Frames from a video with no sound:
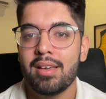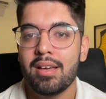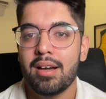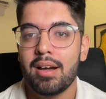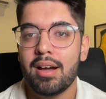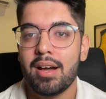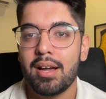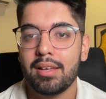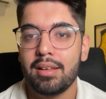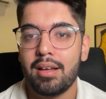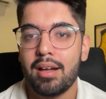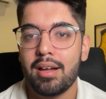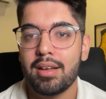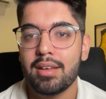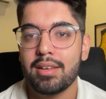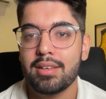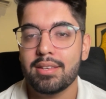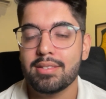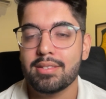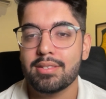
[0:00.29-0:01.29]
Hi
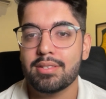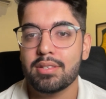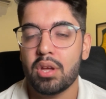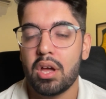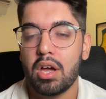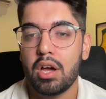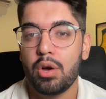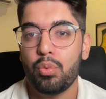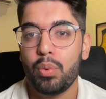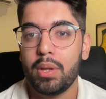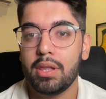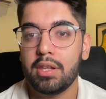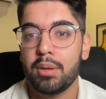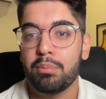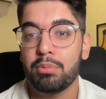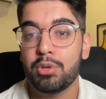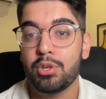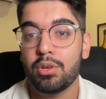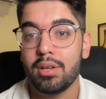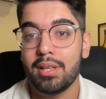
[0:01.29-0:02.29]
guys,
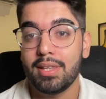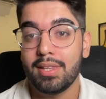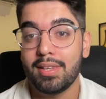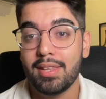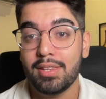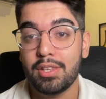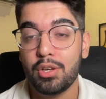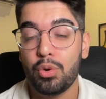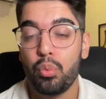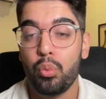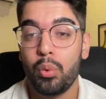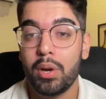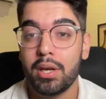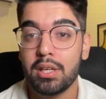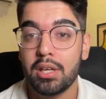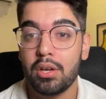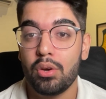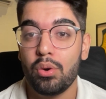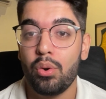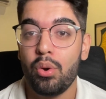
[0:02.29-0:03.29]
welcome to another
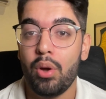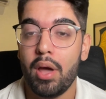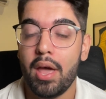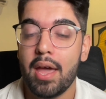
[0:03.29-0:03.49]
video,